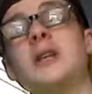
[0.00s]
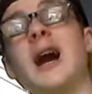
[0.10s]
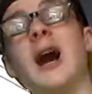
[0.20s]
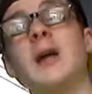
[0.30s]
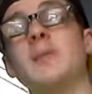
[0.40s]

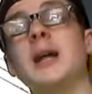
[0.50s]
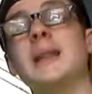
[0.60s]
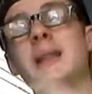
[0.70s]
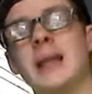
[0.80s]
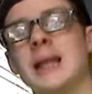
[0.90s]
time
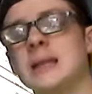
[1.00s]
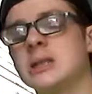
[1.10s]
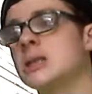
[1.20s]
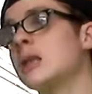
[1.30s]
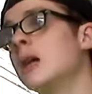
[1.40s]

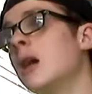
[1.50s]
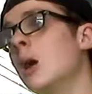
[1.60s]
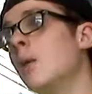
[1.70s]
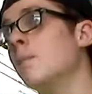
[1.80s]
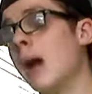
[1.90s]
list.
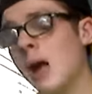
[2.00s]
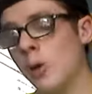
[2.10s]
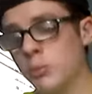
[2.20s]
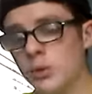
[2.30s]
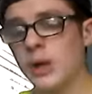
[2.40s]
I
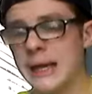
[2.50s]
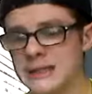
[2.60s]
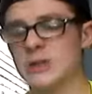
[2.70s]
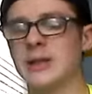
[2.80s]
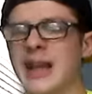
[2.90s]
hope you guys
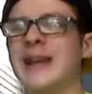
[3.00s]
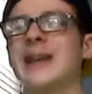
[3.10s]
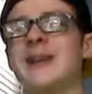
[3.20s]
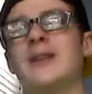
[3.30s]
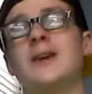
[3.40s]
are
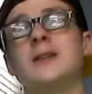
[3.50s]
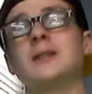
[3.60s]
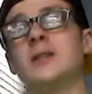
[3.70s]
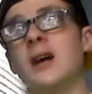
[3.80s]
liking this.